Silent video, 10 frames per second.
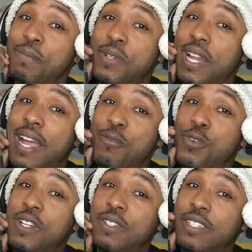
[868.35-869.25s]
but I
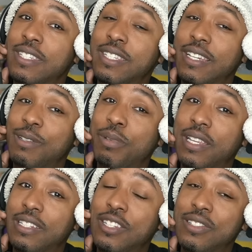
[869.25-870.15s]
wouldn't just suddenly be
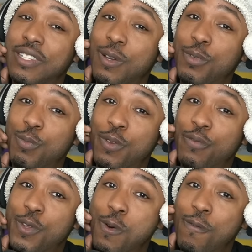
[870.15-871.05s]
like, she's
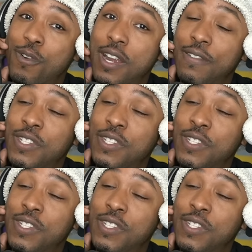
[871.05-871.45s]
subhuman filth, right?